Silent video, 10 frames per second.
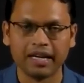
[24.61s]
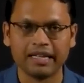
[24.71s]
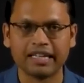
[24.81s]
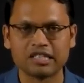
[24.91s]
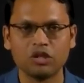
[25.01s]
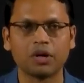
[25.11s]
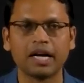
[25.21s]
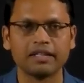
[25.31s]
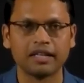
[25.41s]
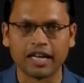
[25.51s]
Let us look
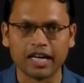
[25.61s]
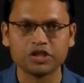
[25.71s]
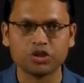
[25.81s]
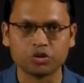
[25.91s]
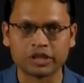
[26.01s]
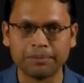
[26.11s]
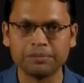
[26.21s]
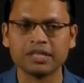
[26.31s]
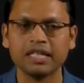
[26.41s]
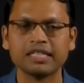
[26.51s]
at the last two
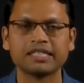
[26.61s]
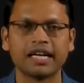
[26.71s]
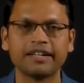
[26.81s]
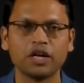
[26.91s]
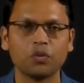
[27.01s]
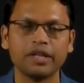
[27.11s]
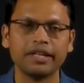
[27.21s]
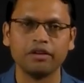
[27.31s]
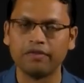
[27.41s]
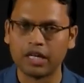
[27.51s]
steps, starting with
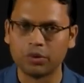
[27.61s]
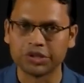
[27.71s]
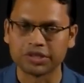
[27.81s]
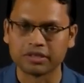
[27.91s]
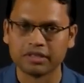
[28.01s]
evaluation.